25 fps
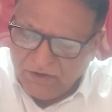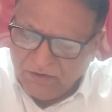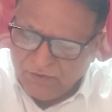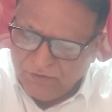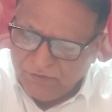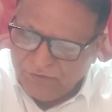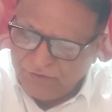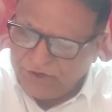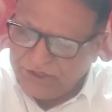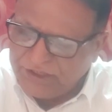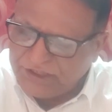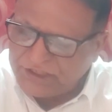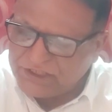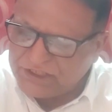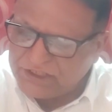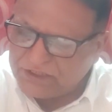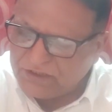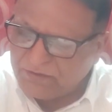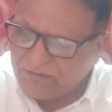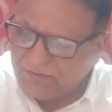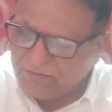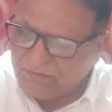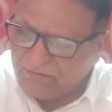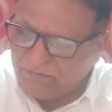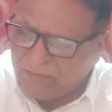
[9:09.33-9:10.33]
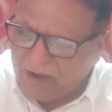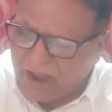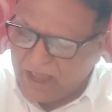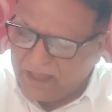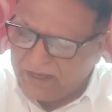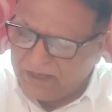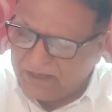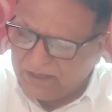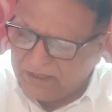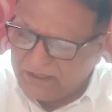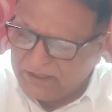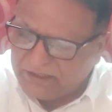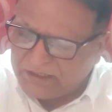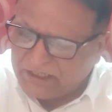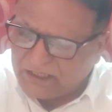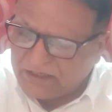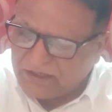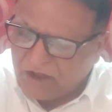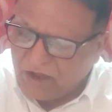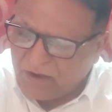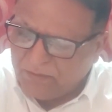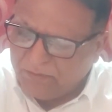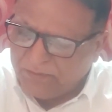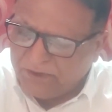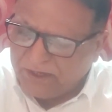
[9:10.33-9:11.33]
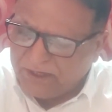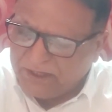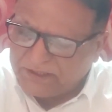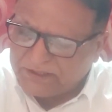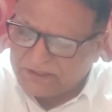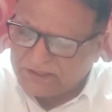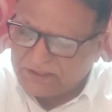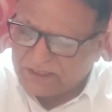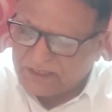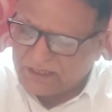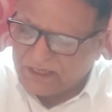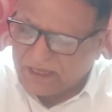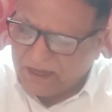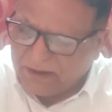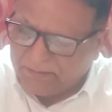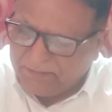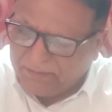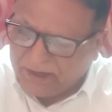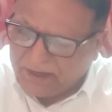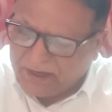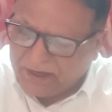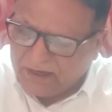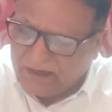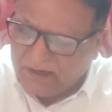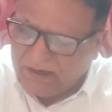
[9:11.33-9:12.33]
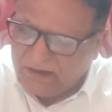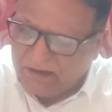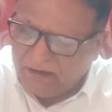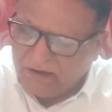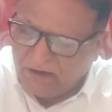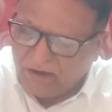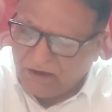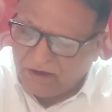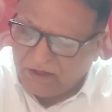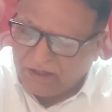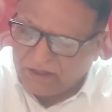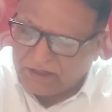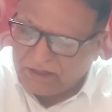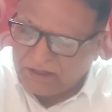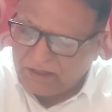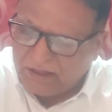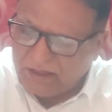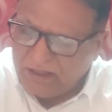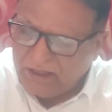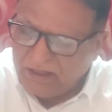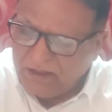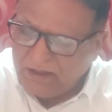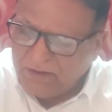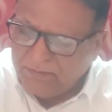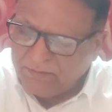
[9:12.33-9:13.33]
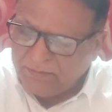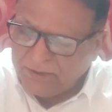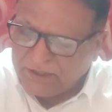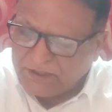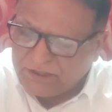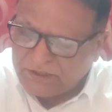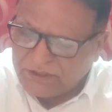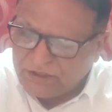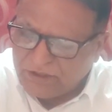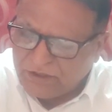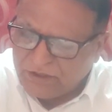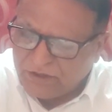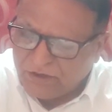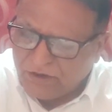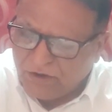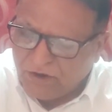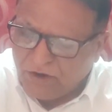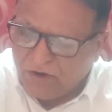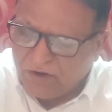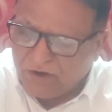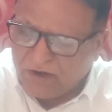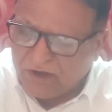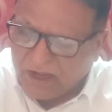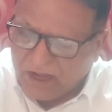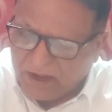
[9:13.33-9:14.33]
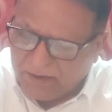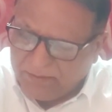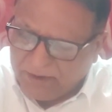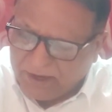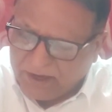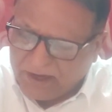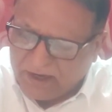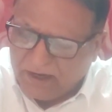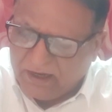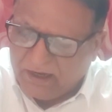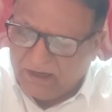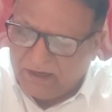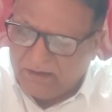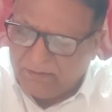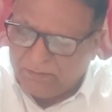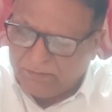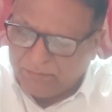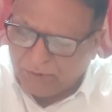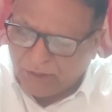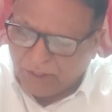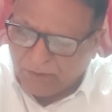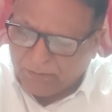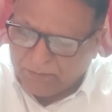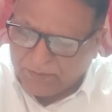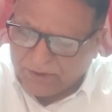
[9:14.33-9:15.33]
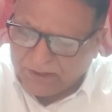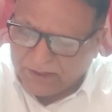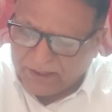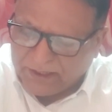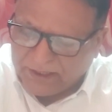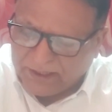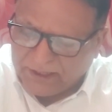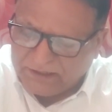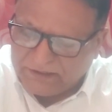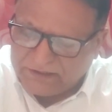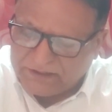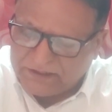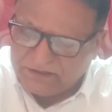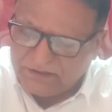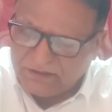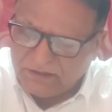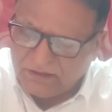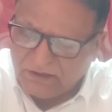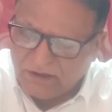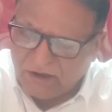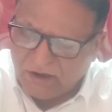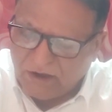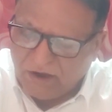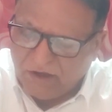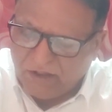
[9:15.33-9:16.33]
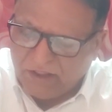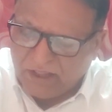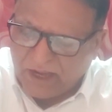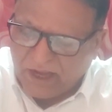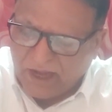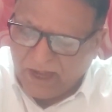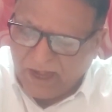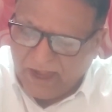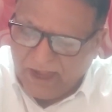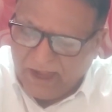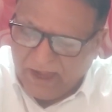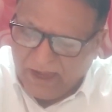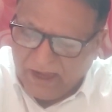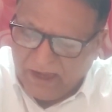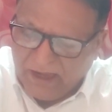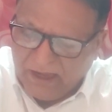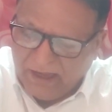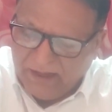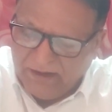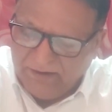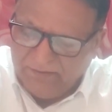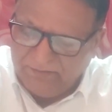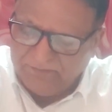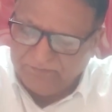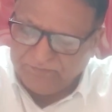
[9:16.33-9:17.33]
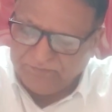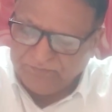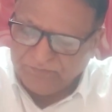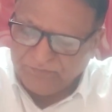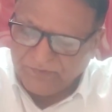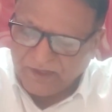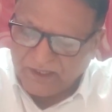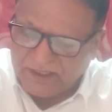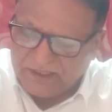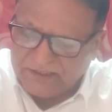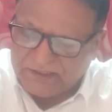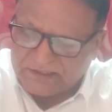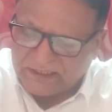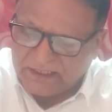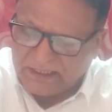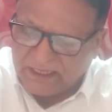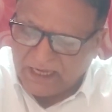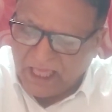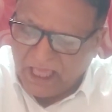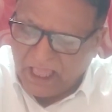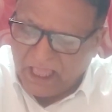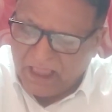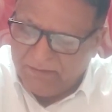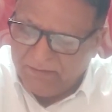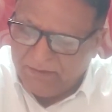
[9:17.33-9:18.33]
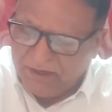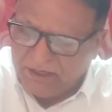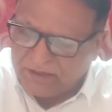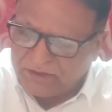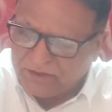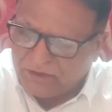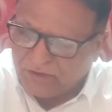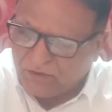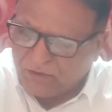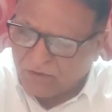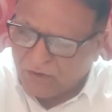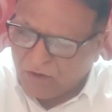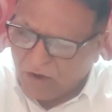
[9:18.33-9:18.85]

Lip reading: which by reason of its chemical or physicochemical properties or handling is liable to